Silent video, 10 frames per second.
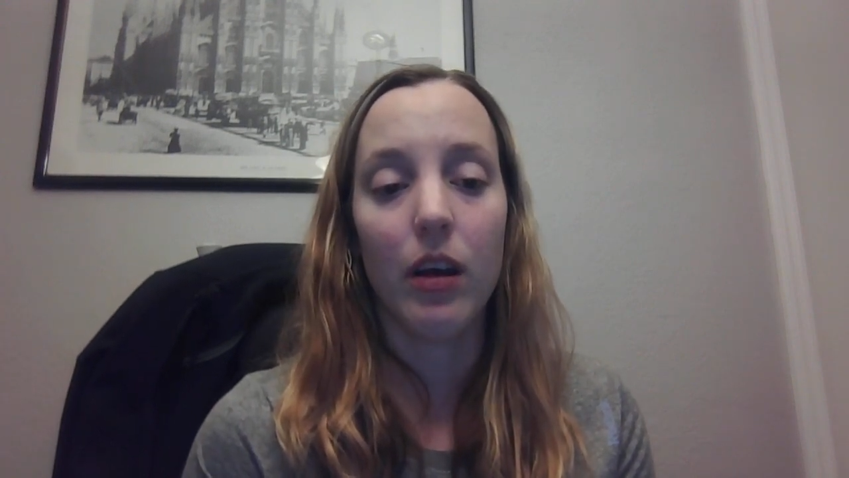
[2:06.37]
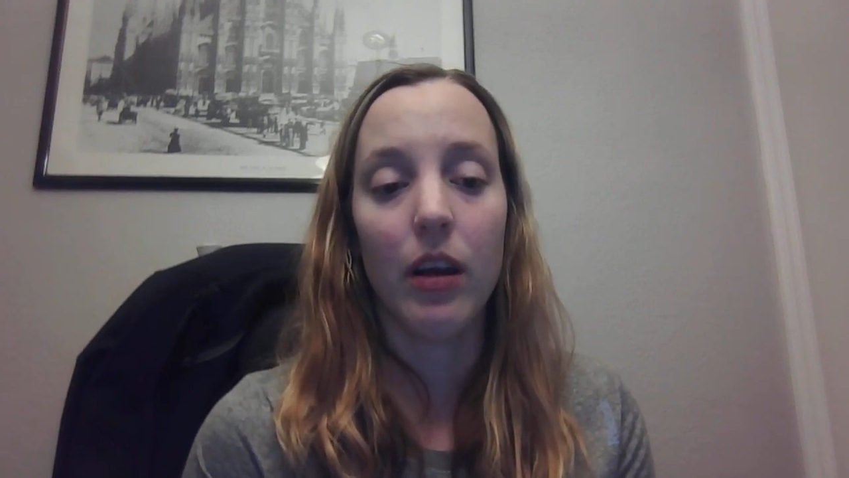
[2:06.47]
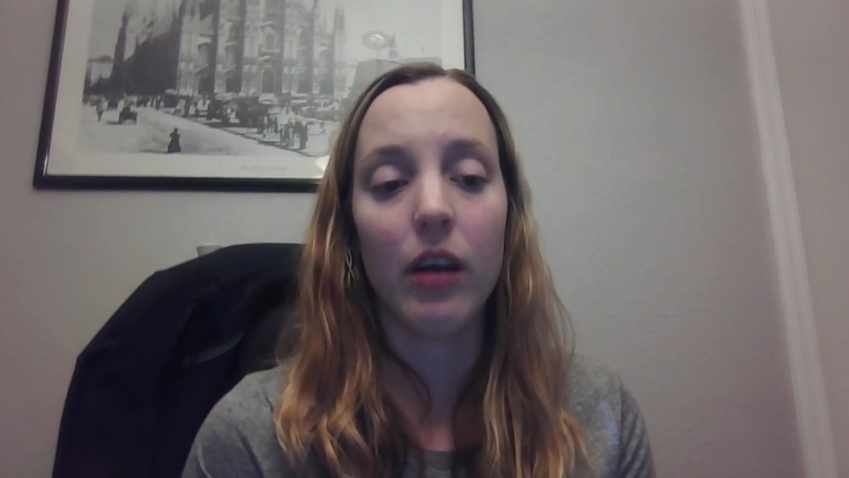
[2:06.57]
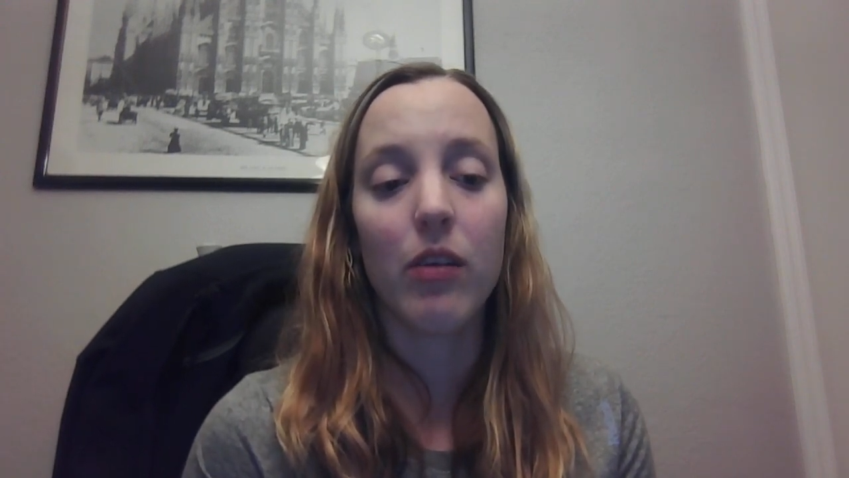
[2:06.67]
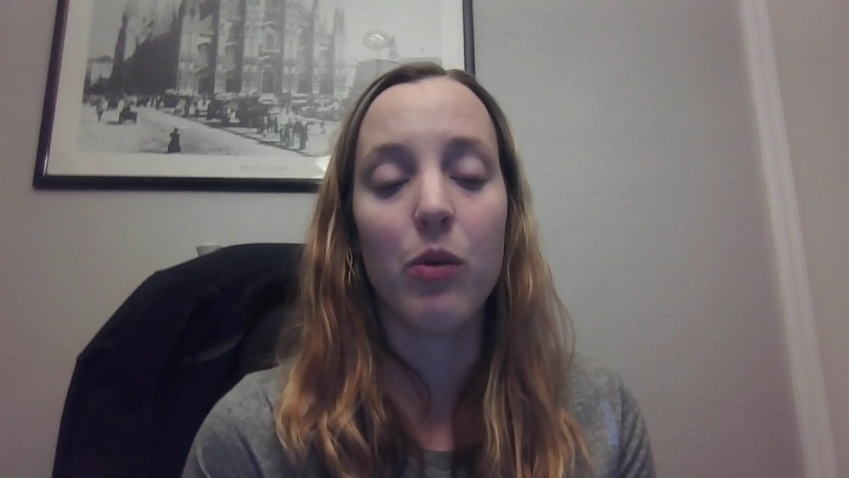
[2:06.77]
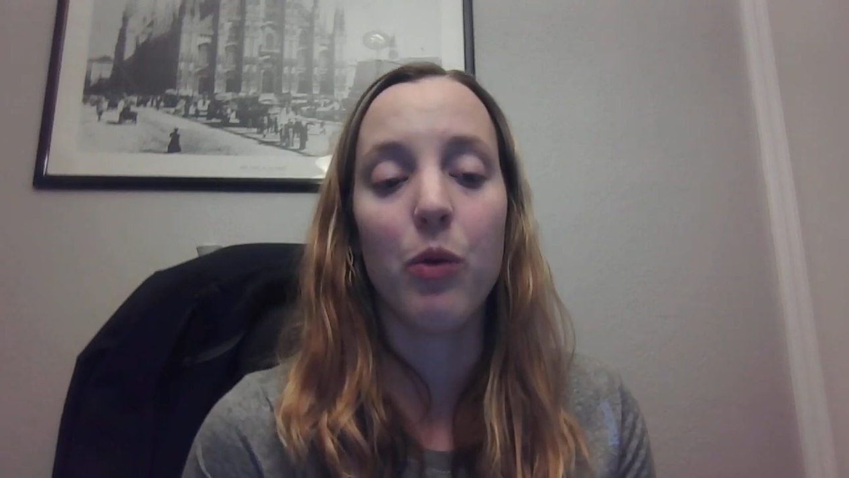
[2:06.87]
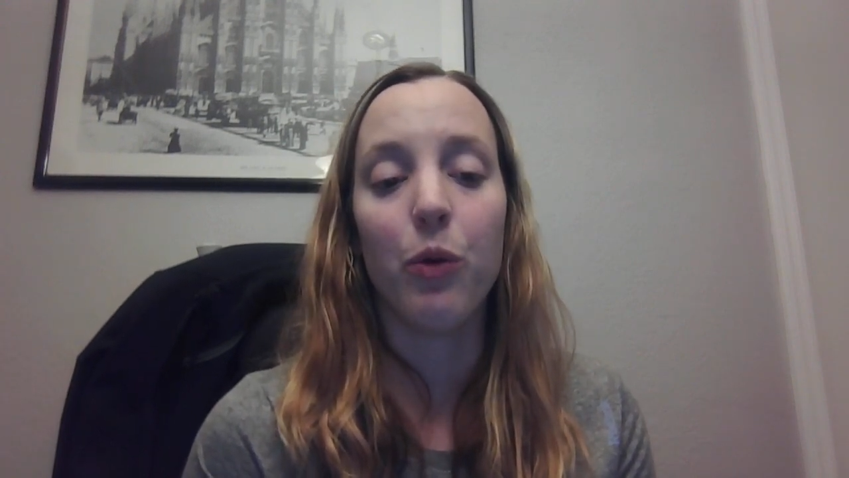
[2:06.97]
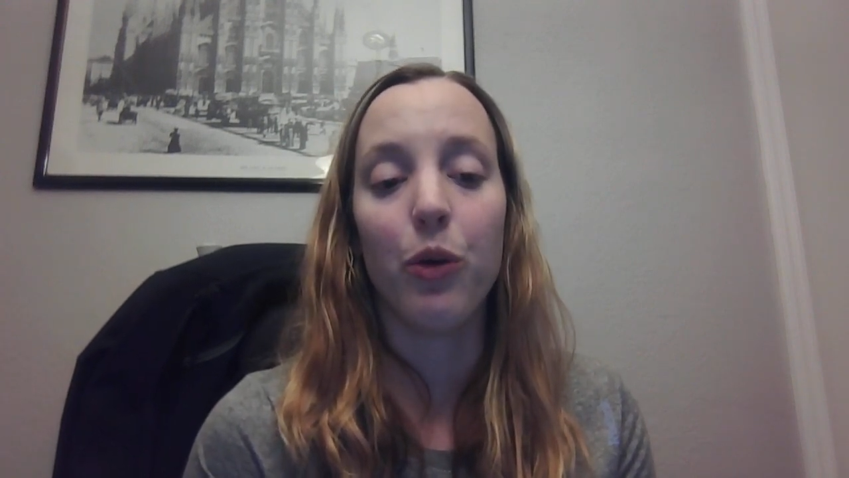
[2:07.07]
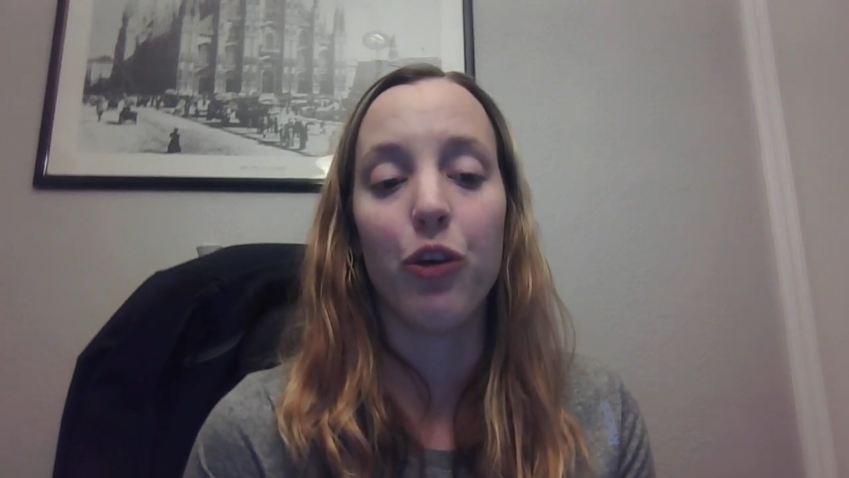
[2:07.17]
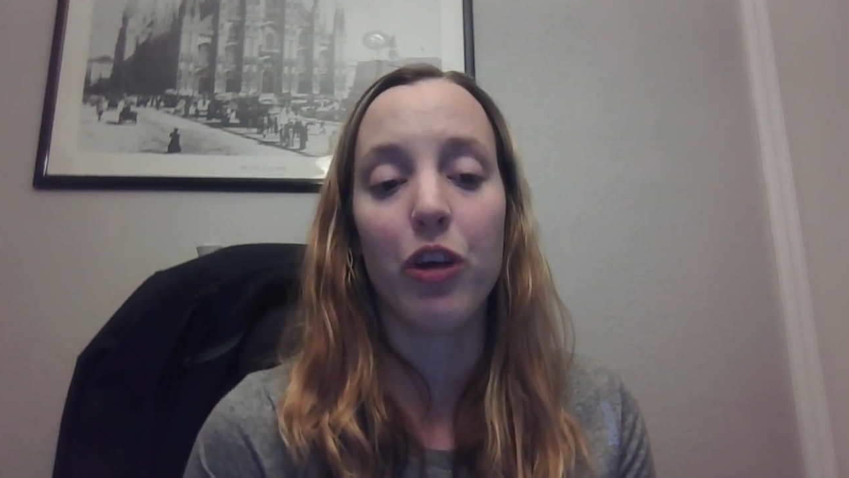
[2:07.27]
Next, we
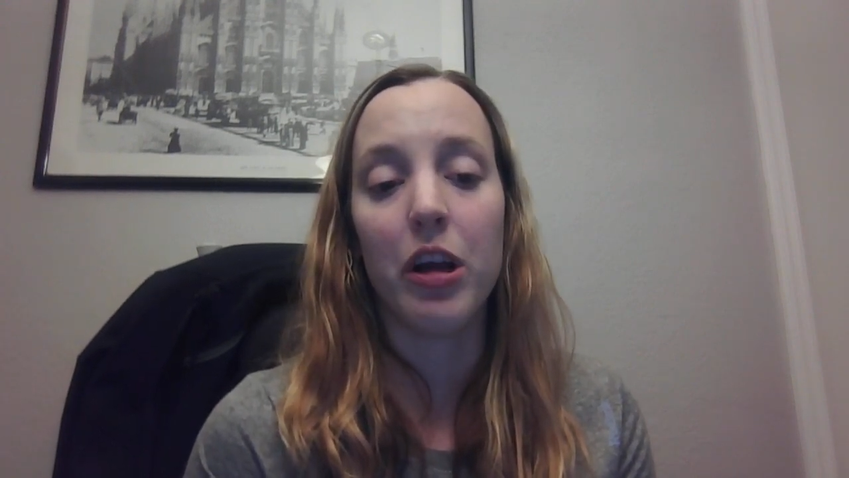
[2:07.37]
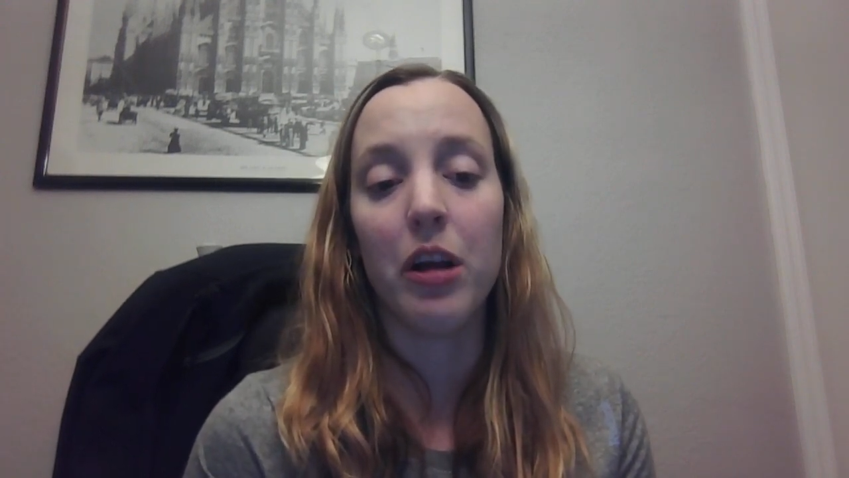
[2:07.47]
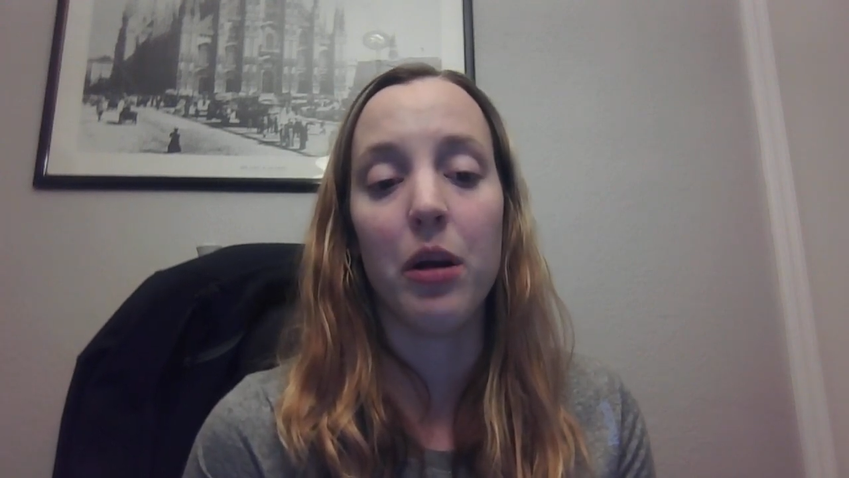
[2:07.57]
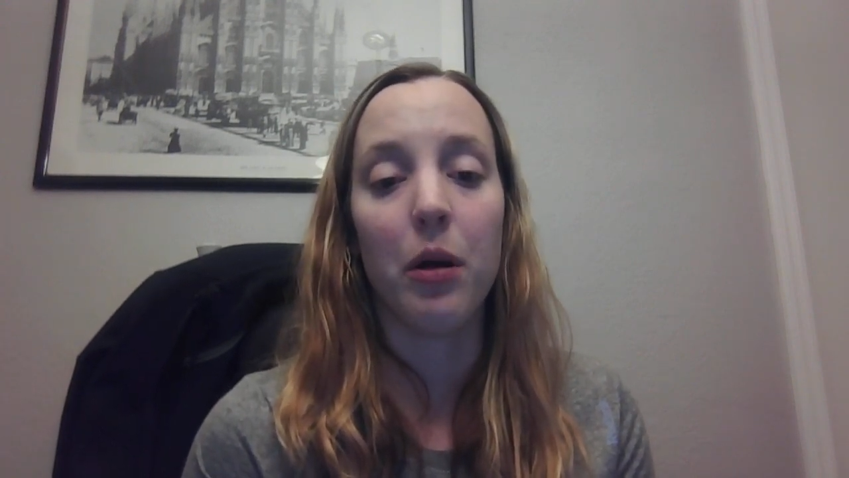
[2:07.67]
will train